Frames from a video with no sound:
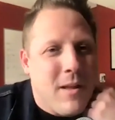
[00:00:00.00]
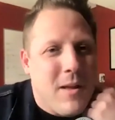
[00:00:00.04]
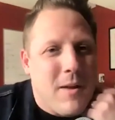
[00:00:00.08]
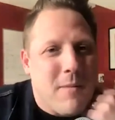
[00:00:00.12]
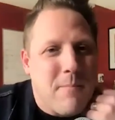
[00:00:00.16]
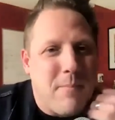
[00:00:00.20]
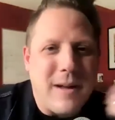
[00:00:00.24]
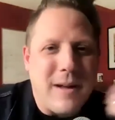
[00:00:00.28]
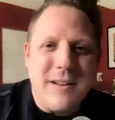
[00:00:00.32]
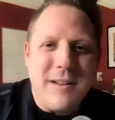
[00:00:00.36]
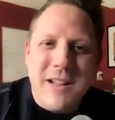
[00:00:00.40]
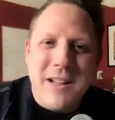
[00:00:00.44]

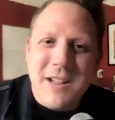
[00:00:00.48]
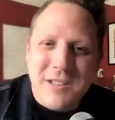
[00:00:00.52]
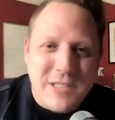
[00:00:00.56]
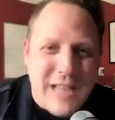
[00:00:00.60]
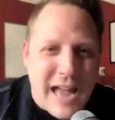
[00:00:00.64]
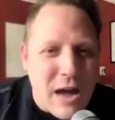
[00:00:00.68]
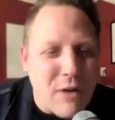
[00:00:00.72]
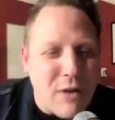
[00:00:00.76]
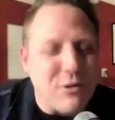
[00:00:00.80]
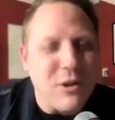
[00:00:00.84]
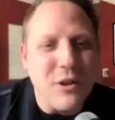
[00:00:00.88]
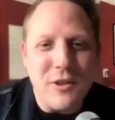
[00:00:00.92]
But
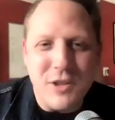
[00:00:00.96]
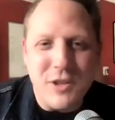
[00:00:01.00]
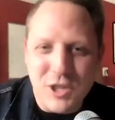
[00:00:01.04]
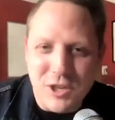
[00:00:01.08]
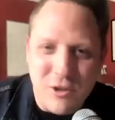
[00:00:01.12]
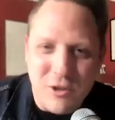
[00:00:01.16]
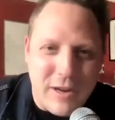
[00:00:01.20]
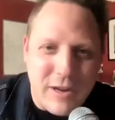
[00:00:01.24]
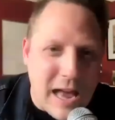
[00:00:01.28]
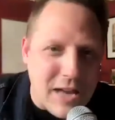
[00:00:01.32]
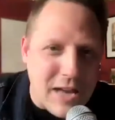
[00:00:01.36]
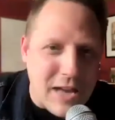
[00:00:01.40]
download the
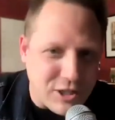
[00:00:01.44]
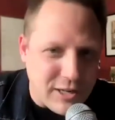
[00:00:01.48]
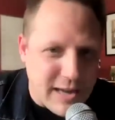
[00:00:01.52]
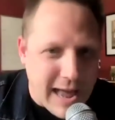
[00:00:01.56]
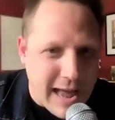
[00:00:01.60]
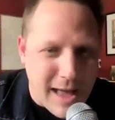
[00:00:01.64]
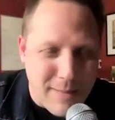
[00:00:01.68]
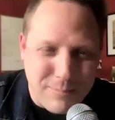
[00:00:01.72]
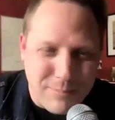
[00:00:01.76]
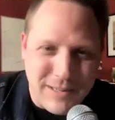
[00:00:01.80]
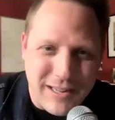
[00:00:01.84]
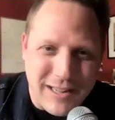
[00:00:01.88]
geocaching
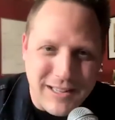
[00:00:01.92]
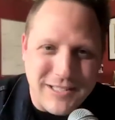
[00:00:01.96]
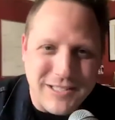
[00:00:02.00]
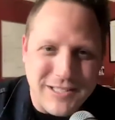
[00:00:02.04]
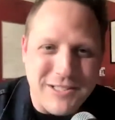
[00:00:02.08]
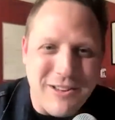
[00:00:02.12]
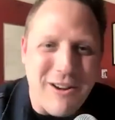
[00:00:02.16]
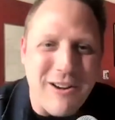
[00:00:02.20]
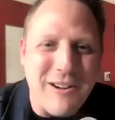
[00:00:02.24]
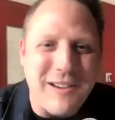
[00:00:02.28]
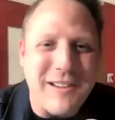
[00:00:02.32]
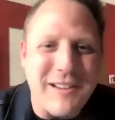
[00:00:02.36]
app to get
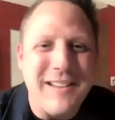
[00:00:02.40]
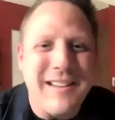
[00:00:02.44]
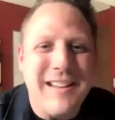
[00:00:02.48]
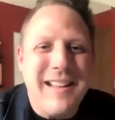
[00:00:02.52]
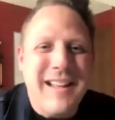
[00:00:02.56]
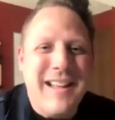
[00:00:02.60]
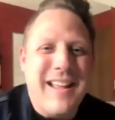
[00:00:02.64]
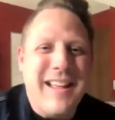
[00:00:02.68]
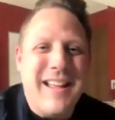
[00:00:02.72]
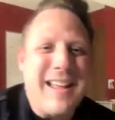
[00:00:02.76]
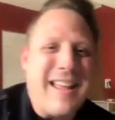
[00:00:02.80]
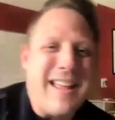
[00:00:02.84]
started.
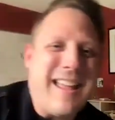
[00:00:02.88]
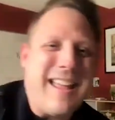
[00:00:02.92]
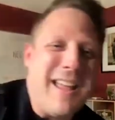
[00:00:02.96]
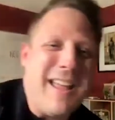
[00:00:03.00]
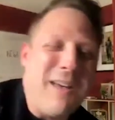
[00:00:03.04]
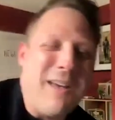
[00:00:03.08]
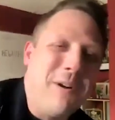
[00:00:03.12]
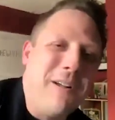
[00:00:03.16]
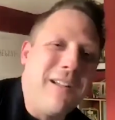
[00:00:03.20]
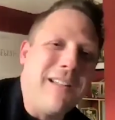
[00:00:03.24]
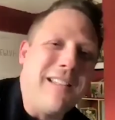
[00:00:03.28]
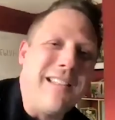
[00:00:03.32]

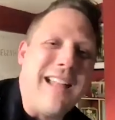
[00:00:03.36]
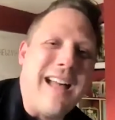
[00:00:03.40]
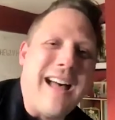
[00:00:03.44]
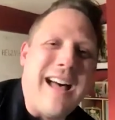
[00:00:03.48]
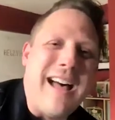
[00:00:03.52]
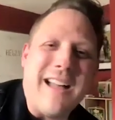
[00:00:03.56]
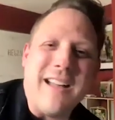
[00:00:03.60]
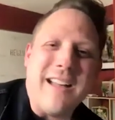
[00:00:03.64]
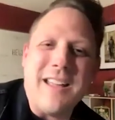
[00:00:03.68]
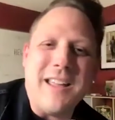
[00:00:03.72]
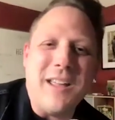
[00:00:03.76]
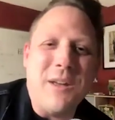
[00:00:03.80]
It will
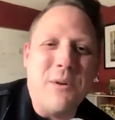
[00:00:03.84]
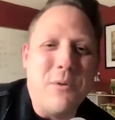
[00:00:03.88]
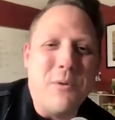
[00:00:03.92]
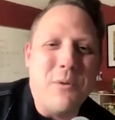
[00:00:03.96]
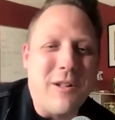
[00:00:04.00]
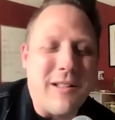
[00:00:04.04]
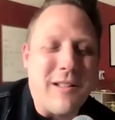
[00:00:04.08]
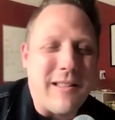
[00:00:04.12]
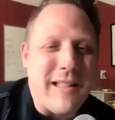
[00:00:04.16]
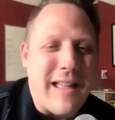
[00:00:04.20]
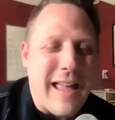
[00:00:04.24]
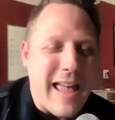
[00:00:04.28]
uh, it
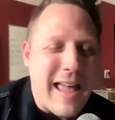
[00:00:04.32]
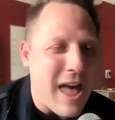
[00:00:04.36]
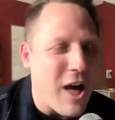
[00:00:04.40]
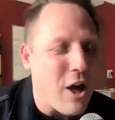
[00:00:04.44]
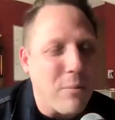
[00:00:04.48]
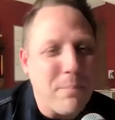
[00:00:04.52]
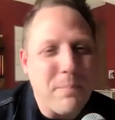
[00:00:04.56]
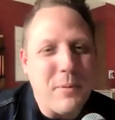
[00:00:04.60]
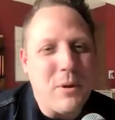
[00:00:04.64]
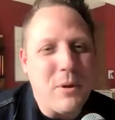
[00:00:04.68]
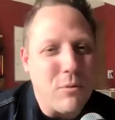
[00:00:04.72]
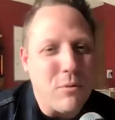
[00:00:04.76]
will
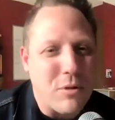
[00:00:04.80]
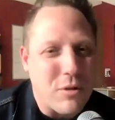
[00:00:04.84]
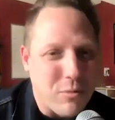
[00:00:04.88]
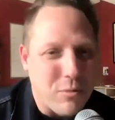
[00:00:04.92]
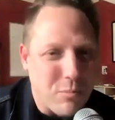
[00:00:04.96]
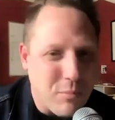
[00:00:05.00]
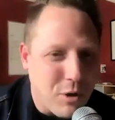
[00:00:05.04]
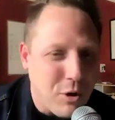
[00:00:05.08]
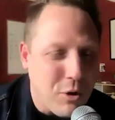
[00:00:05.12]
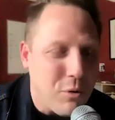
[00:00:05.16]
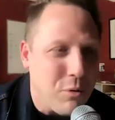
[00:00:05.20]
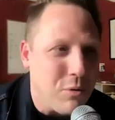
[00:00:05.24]
help you
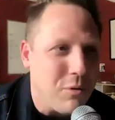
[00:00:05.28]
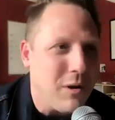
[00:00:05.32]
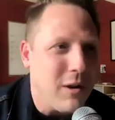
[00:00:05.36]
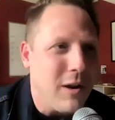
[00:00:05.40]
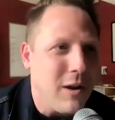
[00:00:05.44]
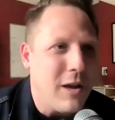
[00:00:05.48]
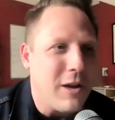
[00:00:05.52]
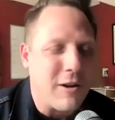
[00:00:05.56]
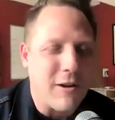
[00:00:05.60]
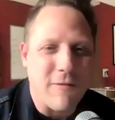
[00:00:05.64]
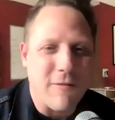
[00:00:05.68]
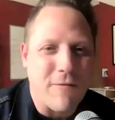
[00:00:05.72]
through
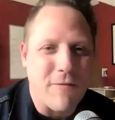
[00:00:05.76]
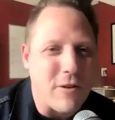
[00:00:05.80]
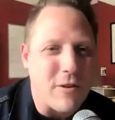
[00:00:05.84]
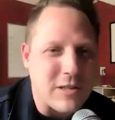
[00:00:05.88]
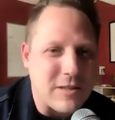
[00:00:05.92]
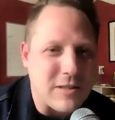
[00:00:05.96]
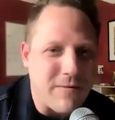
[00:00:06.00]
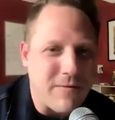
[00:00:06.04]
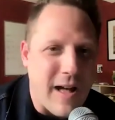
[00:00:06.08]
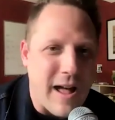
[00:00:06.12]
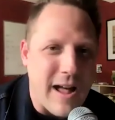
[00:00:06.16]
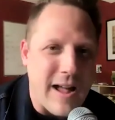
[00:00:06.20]
your
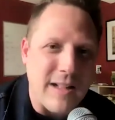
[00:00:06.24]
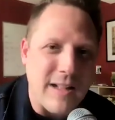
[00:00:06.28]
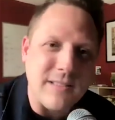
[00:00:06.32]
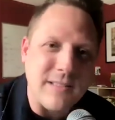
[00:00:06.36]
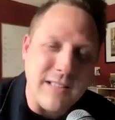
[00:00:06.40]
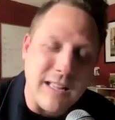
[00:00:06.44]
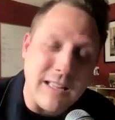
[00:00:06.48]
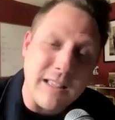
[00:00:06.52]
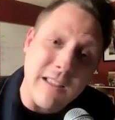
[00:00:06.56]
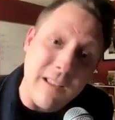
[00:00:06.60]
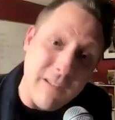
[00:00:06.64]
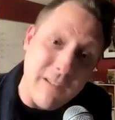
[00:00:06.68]
first
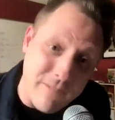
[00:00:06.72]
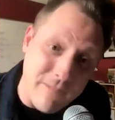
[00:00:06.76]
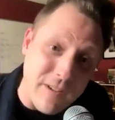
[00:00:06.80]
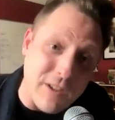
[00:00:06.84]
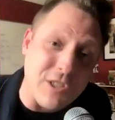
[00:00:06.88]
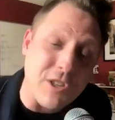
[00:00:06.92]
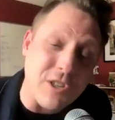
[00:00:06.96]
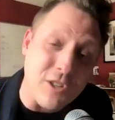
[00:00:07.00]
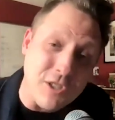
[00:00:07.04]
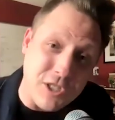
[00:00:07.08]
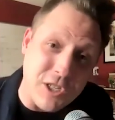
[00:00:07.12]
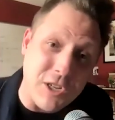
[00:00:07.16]
finds, like the
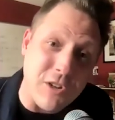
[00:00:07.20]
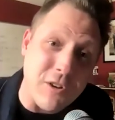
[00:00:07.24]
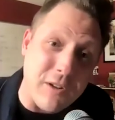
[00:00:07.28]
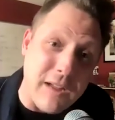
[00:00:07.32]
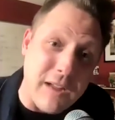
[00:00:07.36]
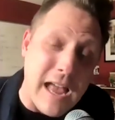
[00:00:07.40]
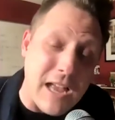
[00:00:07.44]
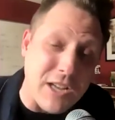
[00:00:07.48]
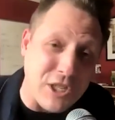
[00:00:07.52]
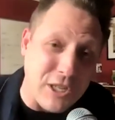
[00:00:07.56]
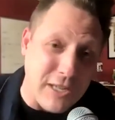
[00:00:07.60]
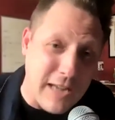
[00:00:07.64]
official
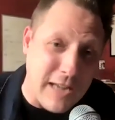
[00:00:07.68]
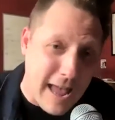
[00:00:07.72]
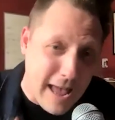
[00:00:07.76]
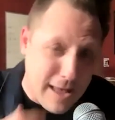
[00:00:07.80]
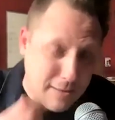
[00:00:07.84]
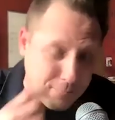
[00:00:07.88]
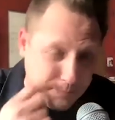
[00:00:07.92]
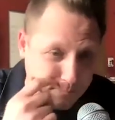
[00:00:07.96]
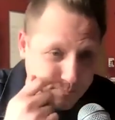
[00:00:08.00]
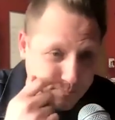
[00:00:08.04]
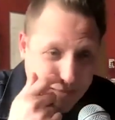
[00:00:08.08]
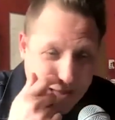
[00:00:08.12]
geocaching
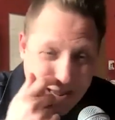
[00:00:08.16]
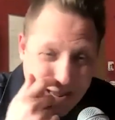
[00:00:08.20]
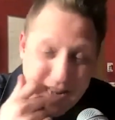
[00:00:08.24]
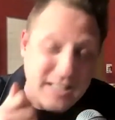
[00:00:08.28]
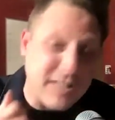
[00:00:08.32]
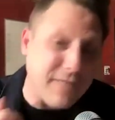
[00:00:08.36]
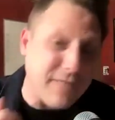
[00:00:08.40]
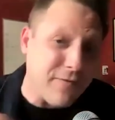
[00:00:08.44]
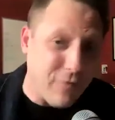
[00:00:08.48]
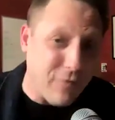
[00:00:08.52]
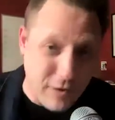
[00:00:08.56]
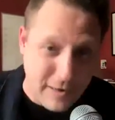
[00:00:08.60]
app, and
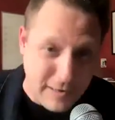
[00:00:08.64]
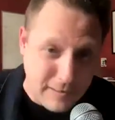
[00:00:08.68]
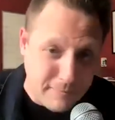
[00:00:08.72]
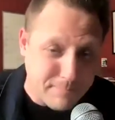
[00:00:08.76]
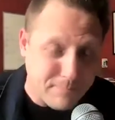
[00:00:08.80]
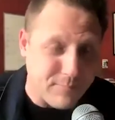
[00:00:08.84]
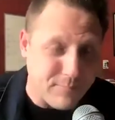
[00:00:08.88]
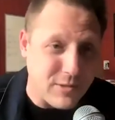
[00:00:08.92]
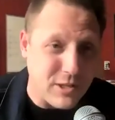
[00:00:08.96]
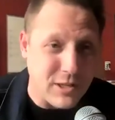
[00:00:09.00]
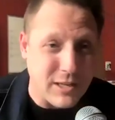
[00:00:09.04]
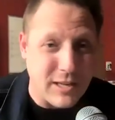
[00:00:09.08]
it's free
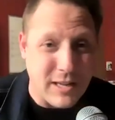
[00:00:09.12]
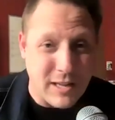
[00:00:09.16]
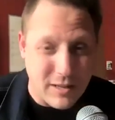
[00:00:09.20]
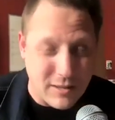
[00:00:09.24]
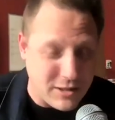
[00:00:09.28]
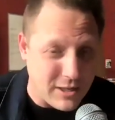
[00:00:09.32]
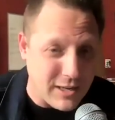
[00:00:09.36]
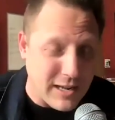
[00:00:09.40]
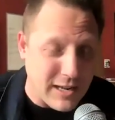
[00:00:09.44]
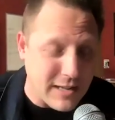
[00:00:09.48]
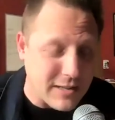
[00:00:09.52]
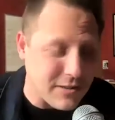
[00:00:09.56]
to
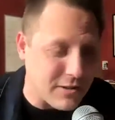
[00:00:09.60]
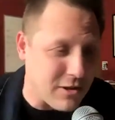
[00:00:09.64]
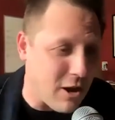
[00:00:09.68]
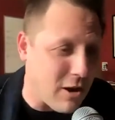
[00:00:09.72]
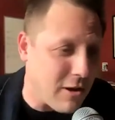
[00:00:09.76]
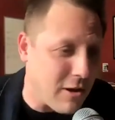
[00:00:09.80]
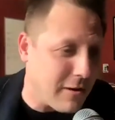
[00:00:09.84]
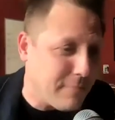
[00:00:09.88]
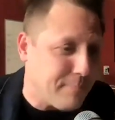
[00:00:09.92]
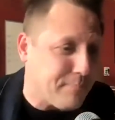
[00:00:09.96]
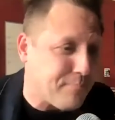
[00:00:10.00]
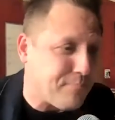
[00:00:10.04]
get, to get
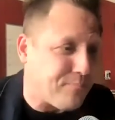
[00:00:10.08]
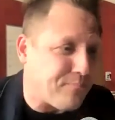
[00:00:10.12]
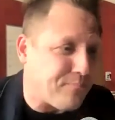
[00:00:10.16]
started.